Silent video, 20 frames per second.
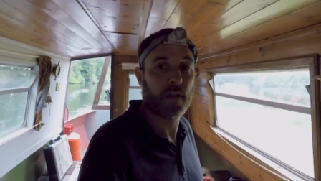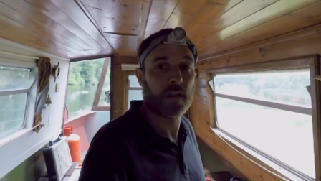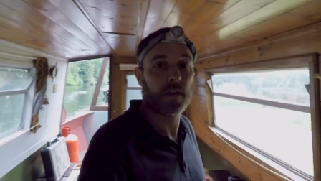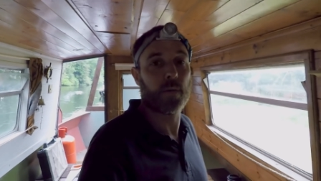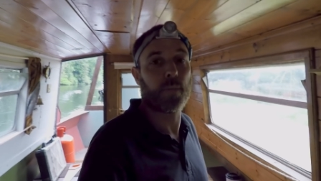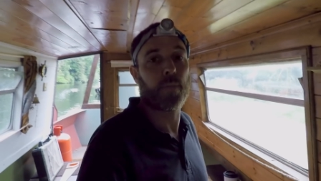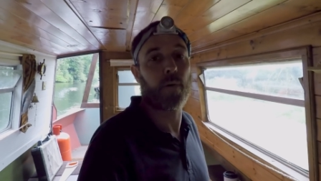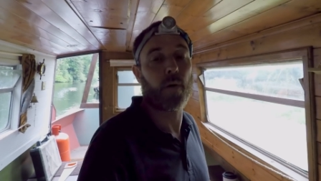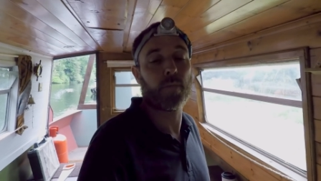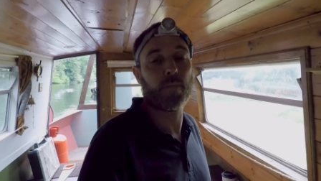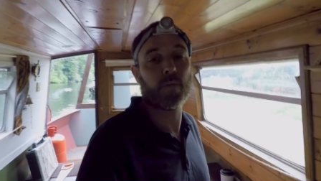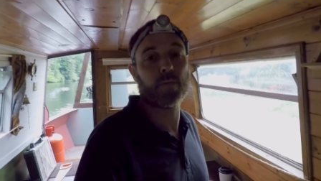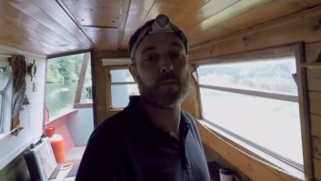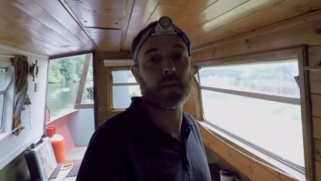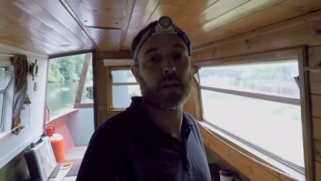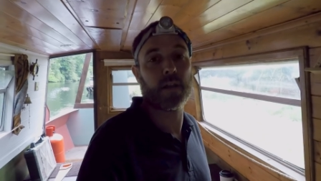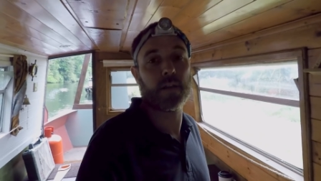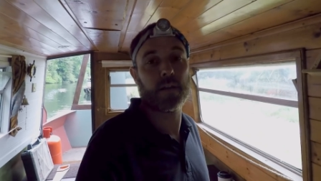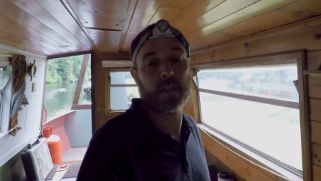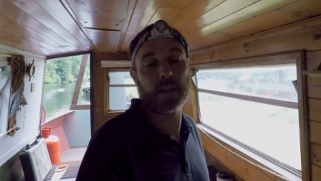the problems
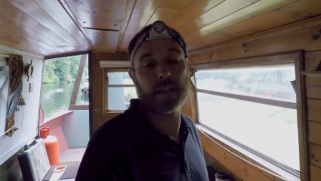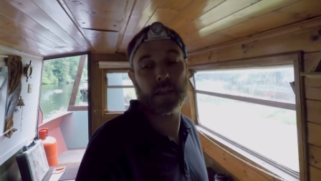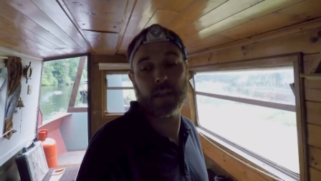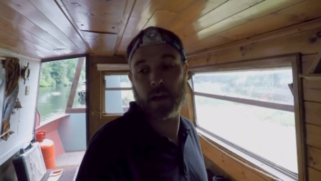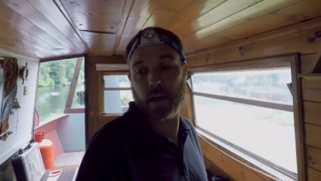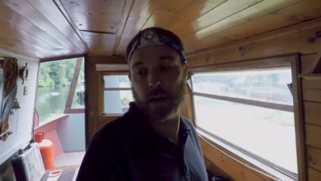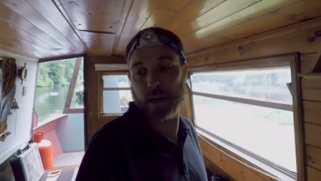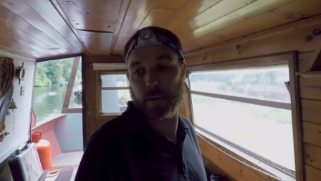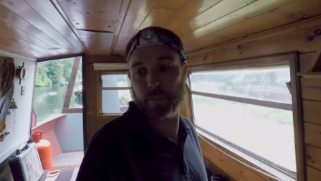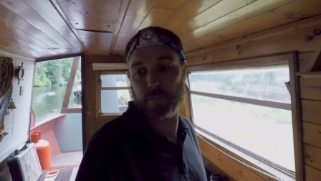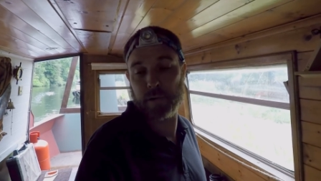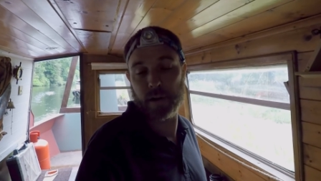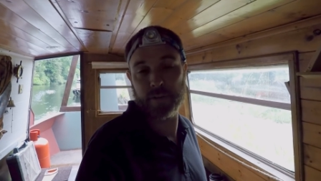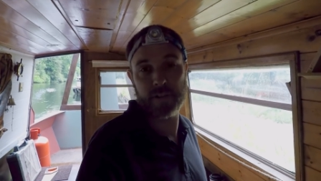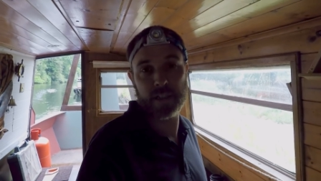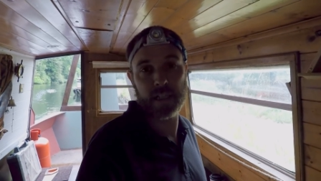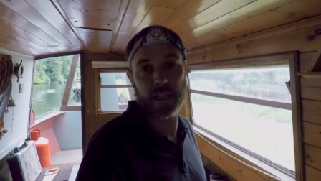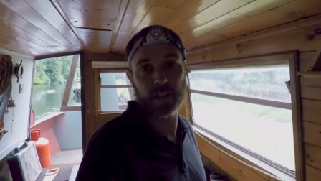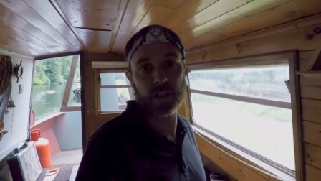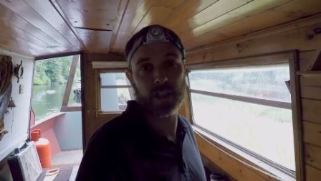that the
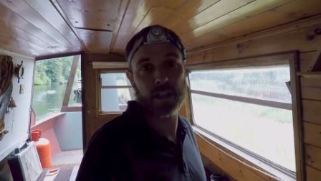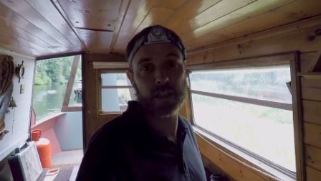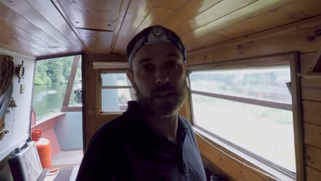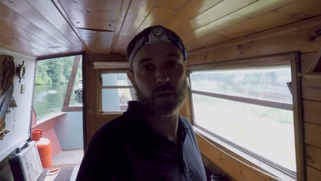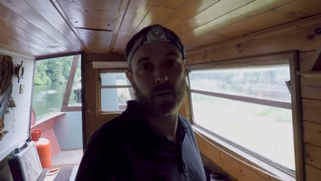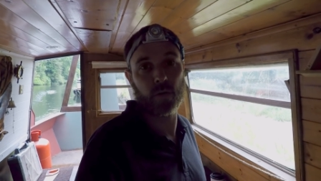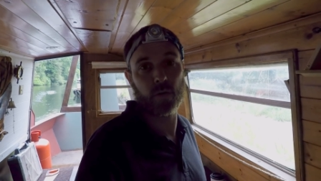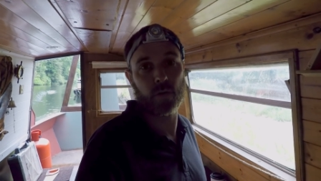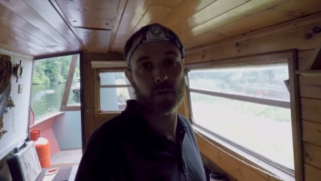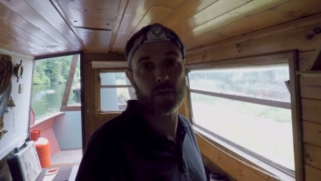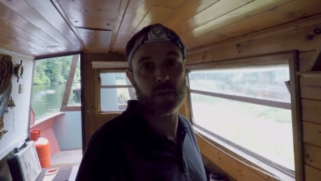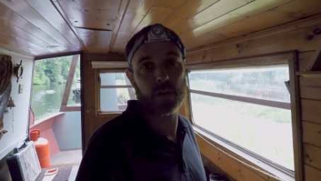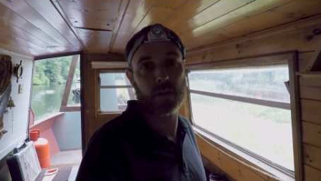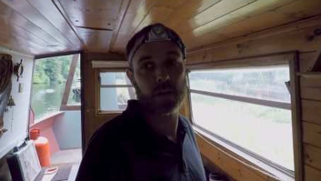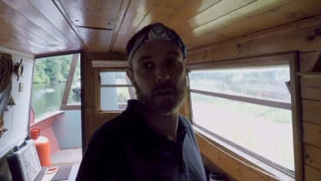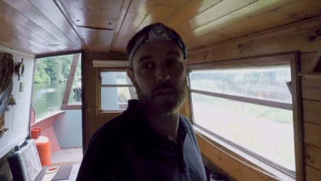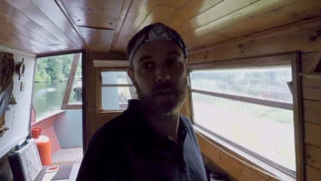previous engineers caused.